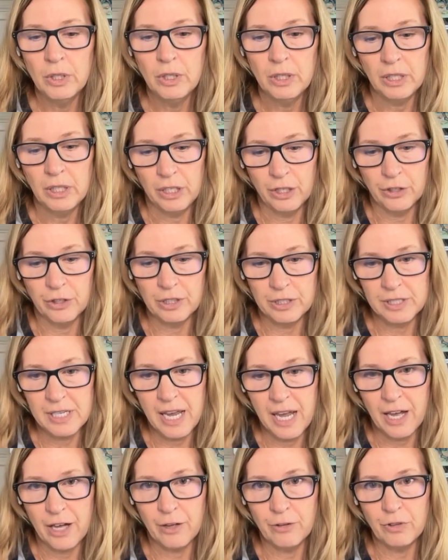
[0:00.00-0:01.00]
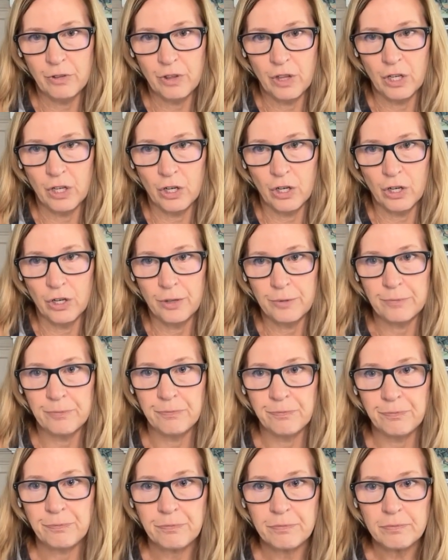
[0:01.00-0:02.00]
here in town that are
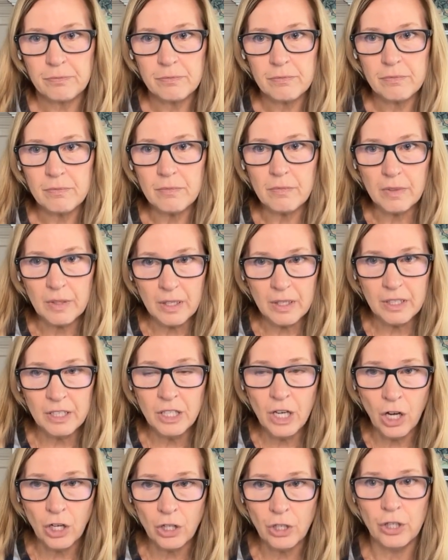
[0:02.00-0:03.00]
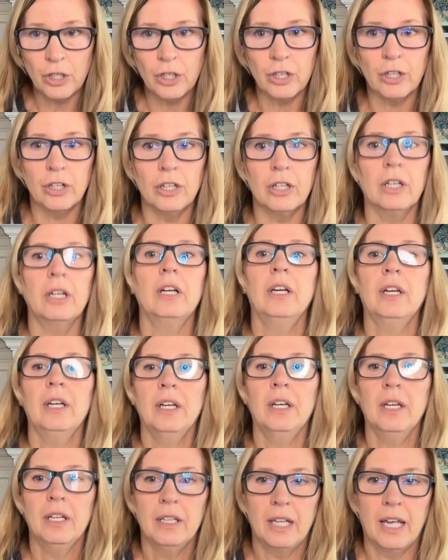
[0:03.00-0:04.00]
younger
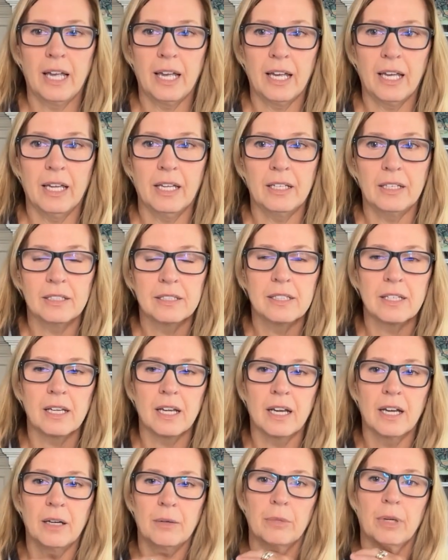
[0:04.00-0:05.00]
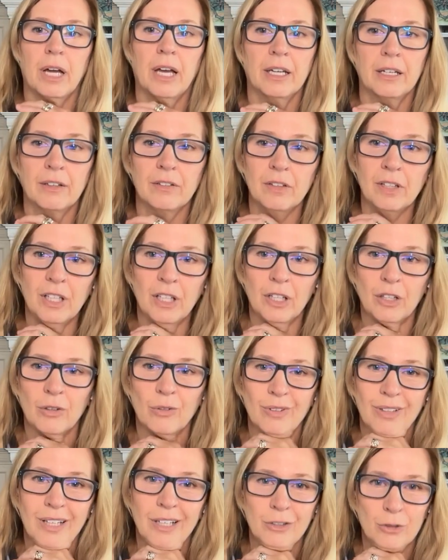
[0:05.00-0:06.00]
and kind of,
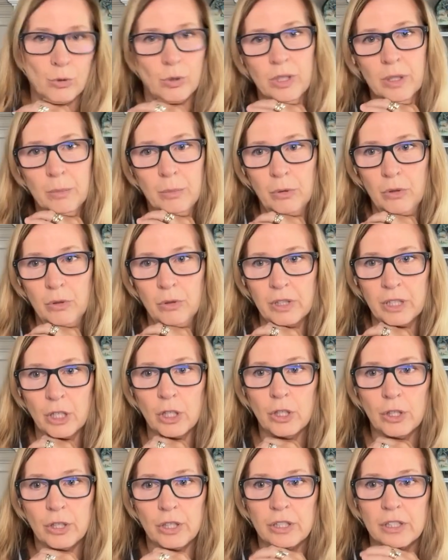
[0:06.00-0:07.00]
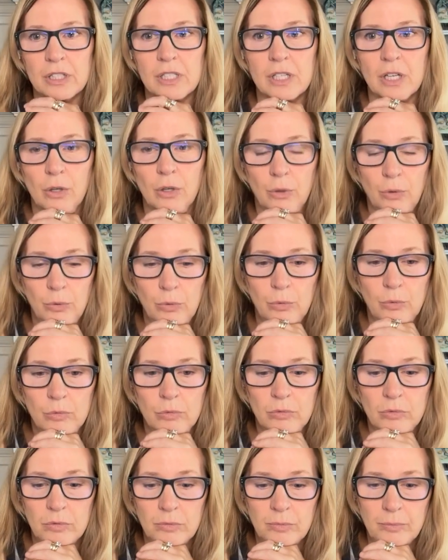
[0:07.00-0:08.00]
adorable and good. So
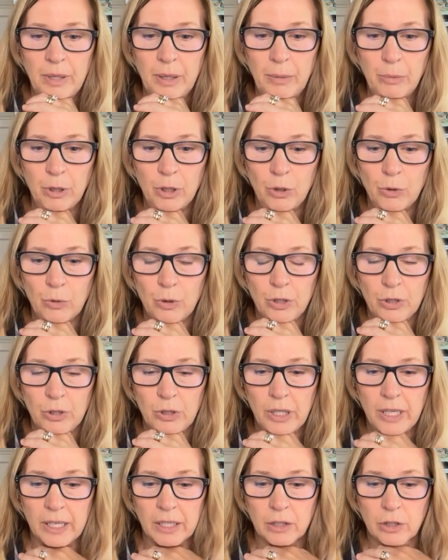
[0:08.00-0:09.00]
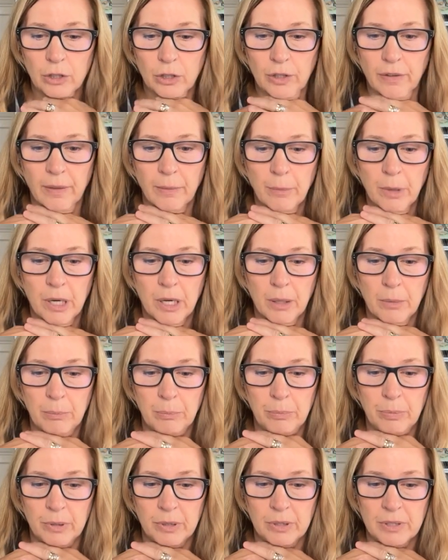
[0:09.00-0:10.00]
maybe you could like look them
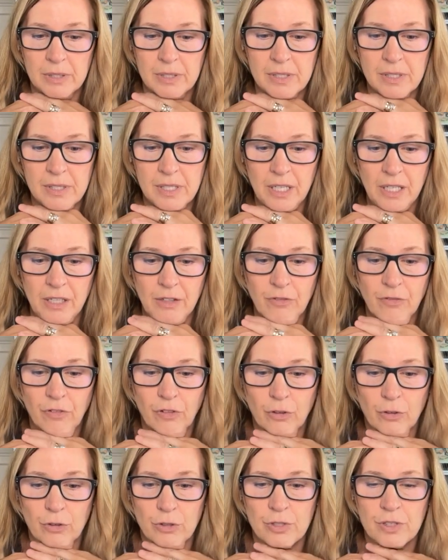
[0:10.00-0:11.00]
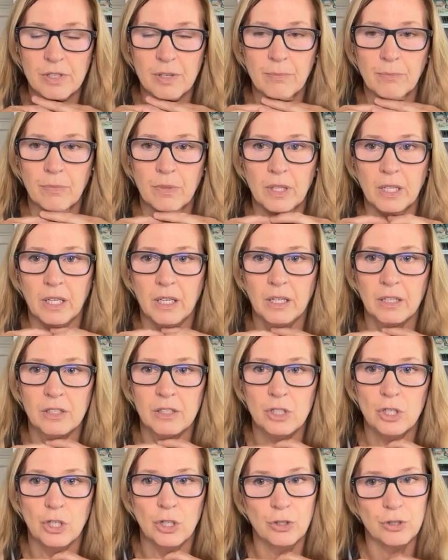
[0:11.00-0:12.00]
up and see if there's something
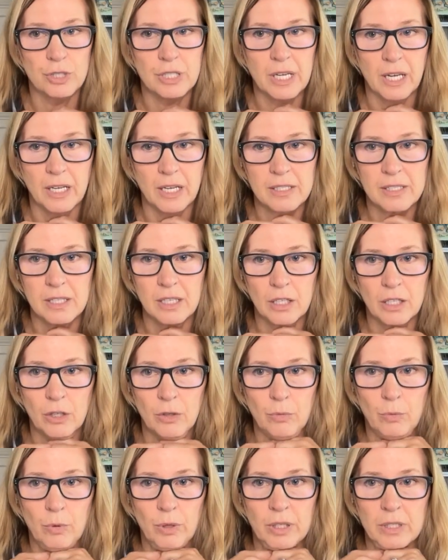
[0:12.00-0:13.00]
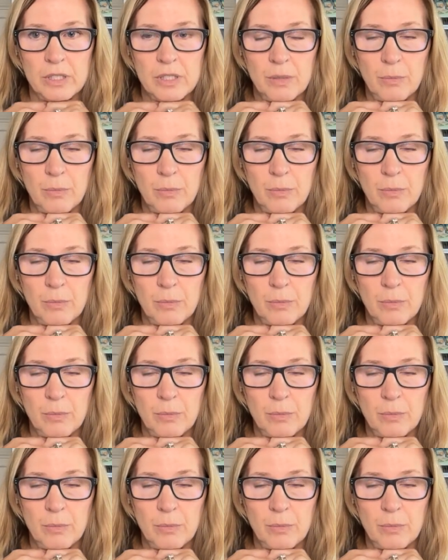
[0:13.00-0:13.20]
to your taste that you want to